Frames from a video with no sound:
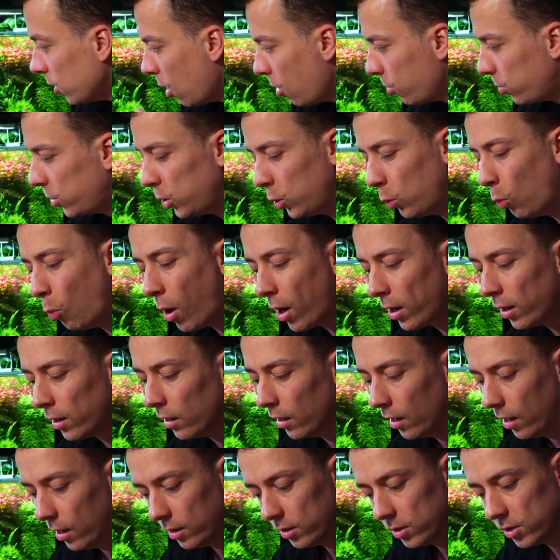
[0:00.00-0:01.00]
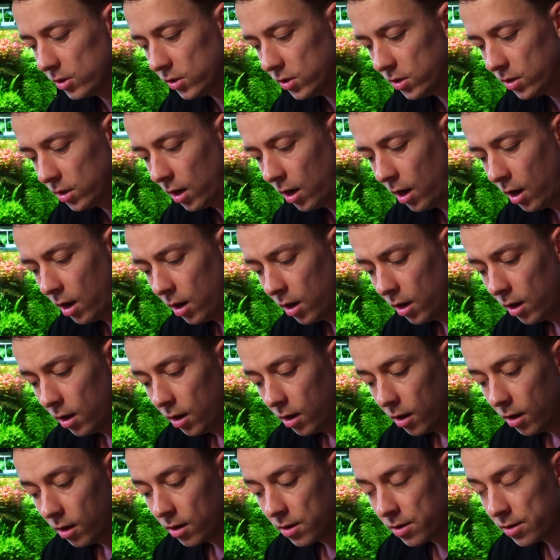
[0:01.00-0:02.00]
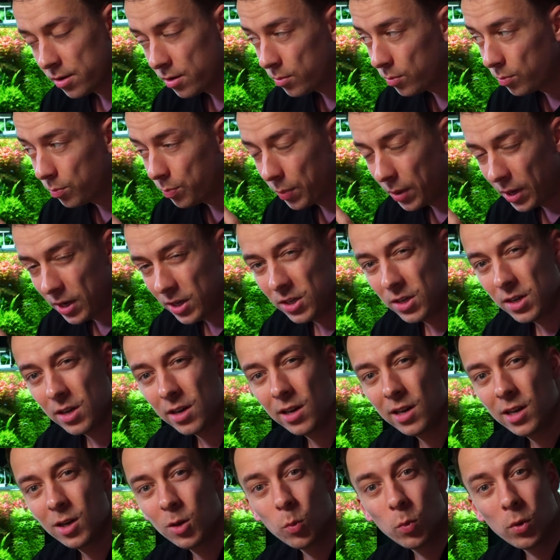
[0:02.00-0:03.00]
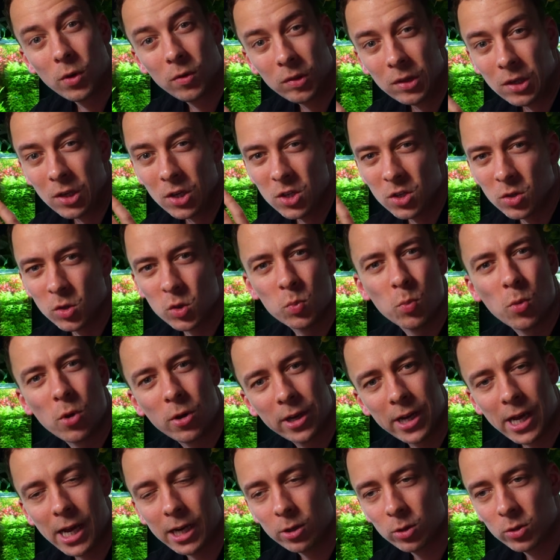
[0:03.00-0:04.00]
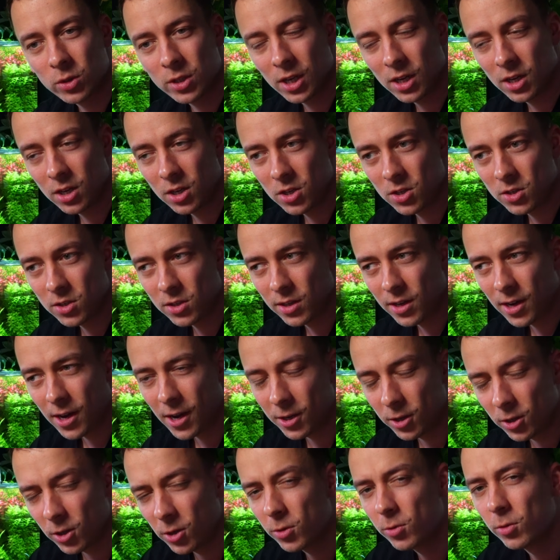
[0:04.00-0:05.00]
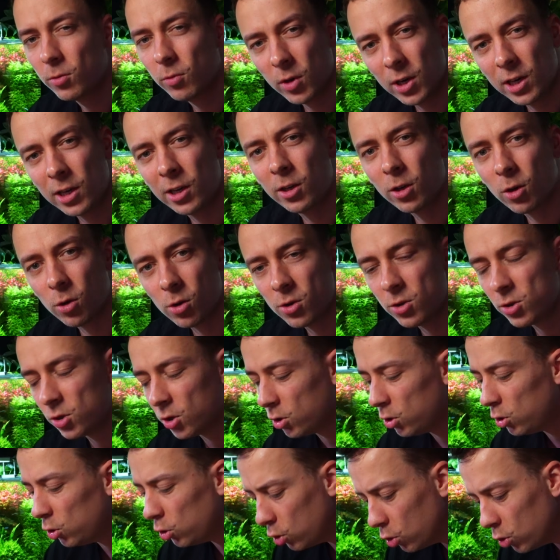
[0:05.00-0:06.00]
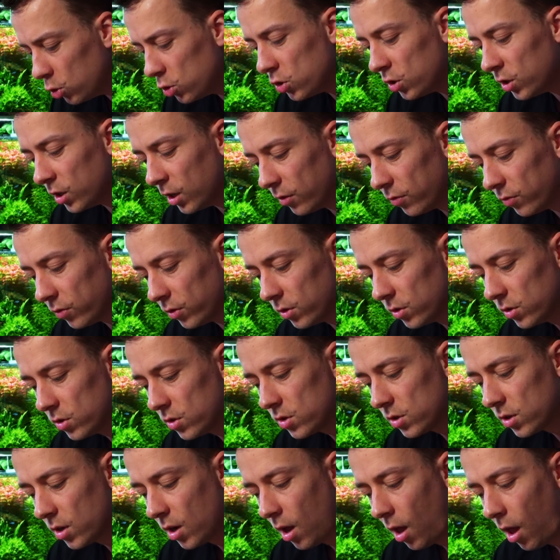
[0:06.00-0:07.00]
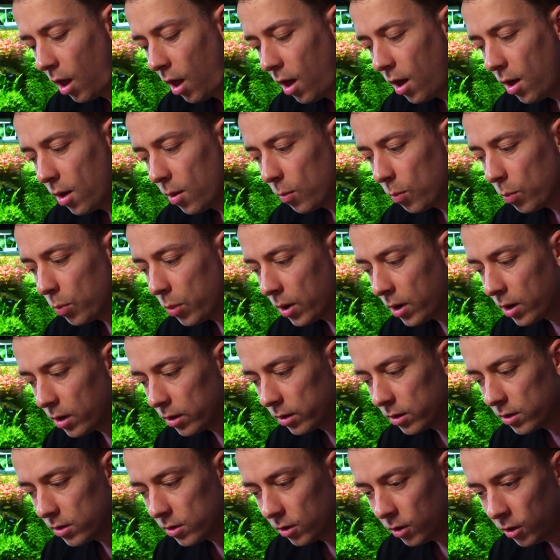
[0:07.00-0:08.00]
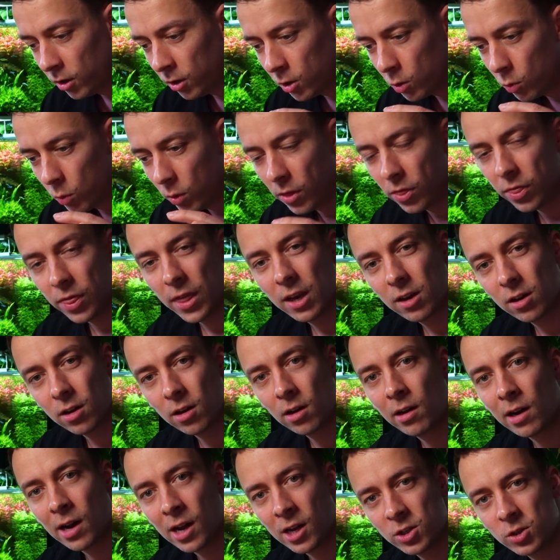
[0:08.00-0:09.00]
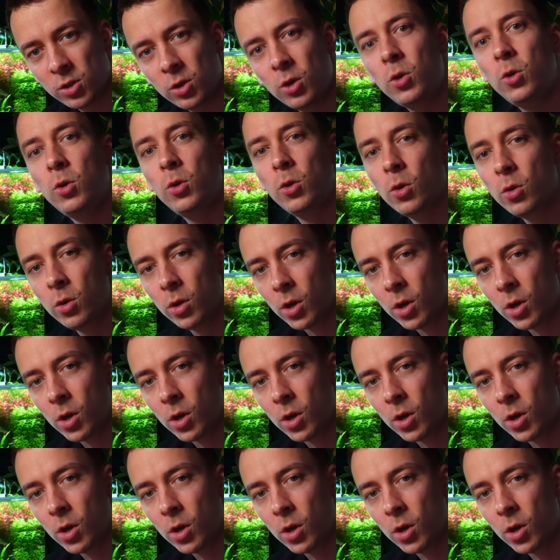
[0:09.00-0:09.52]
opti-white glass? Basically with these small nano tanks, I don't really notice a huge difference, but with thicker glass you do